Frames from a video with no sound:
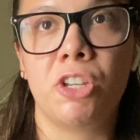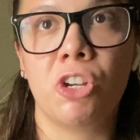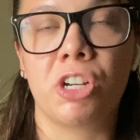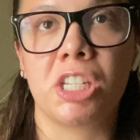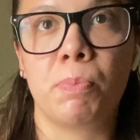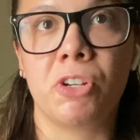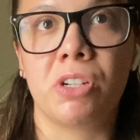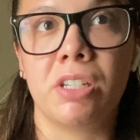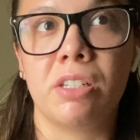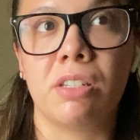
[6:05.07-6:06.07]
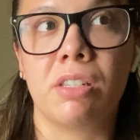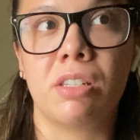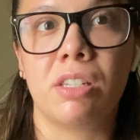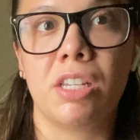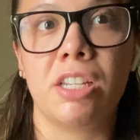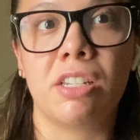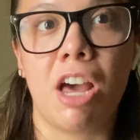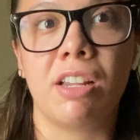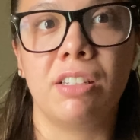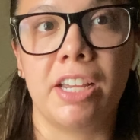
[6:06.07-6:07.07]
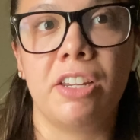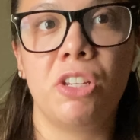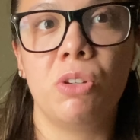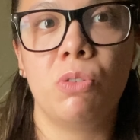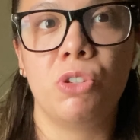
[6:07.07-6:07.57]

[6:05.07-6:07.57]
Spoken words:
your experience is not letting you,